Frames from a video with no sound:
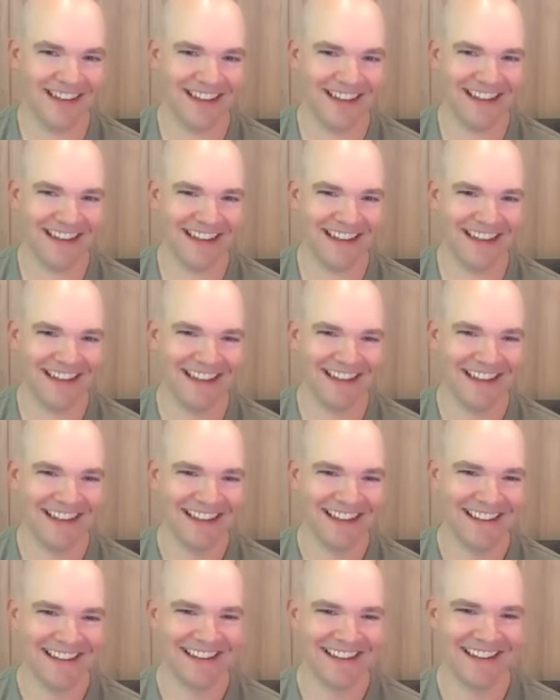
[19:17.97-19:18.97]

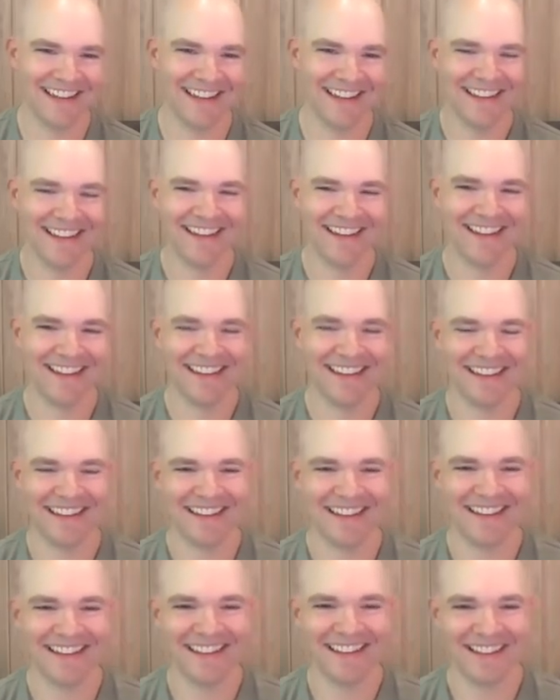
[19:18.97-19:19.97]

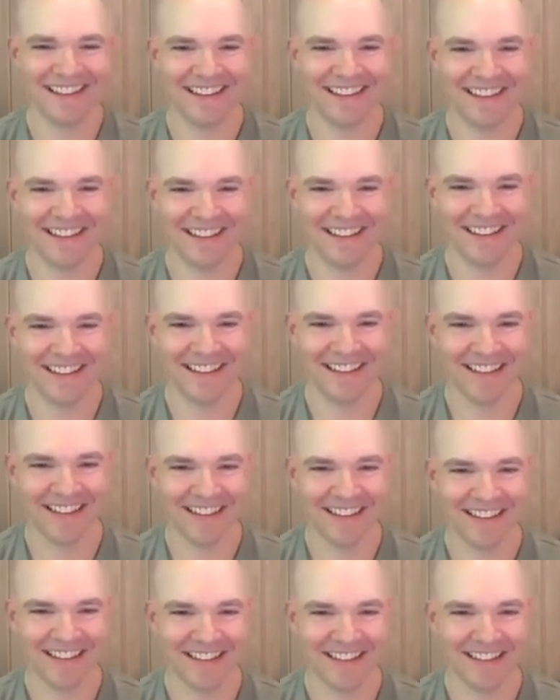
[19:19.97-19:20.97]

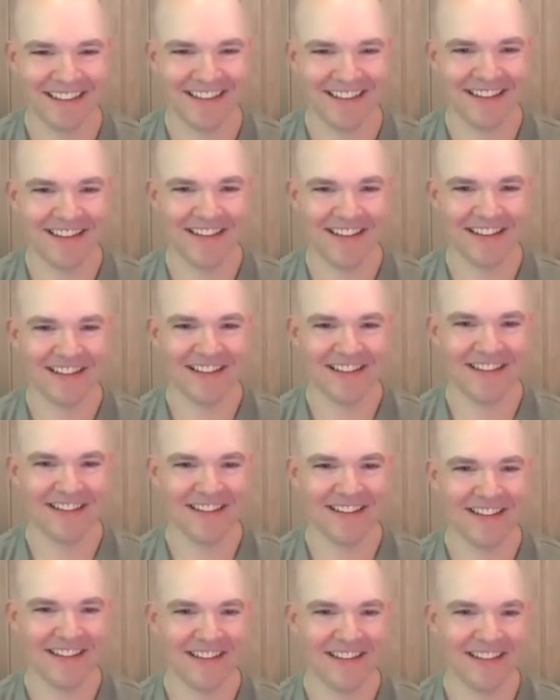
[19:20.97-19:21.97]

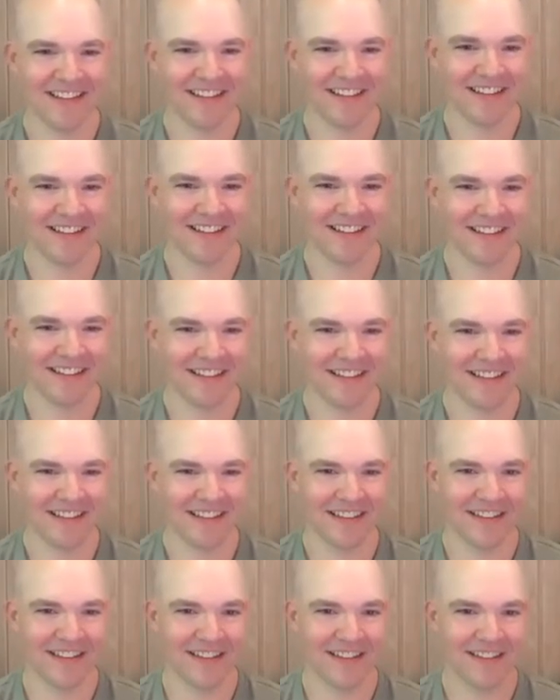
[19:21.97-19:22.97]

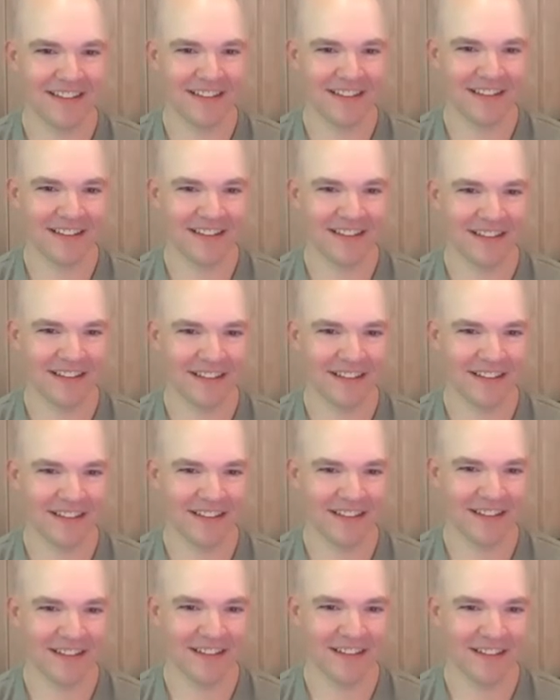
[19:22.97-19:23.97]

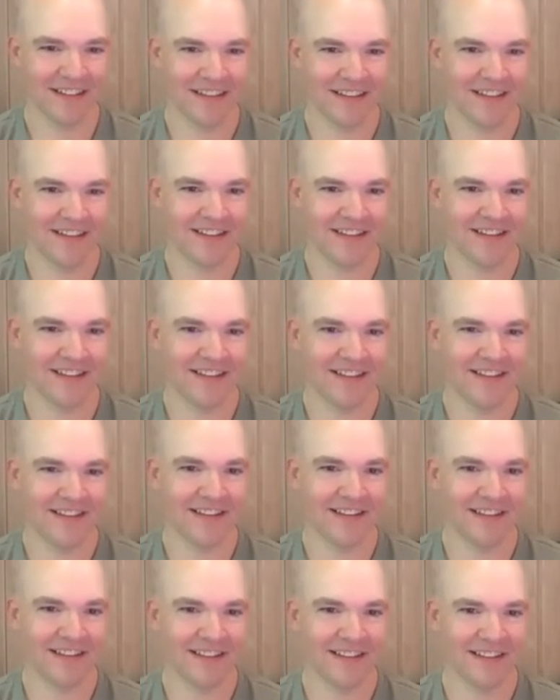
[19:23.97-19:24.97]

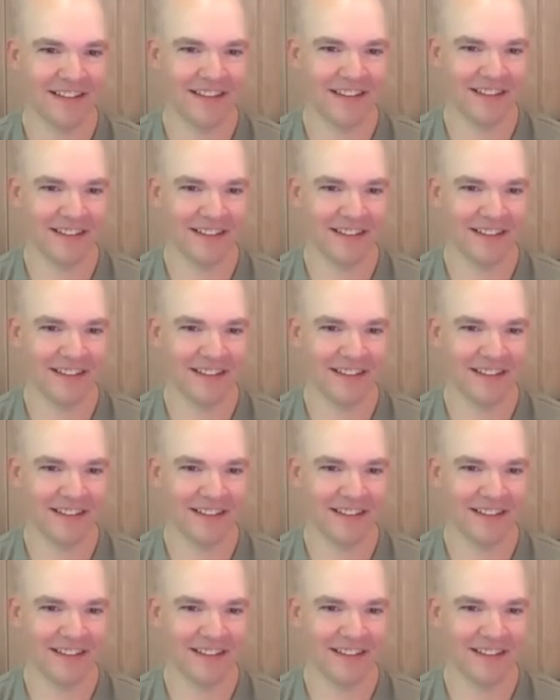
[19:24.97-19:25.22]
(not speaking)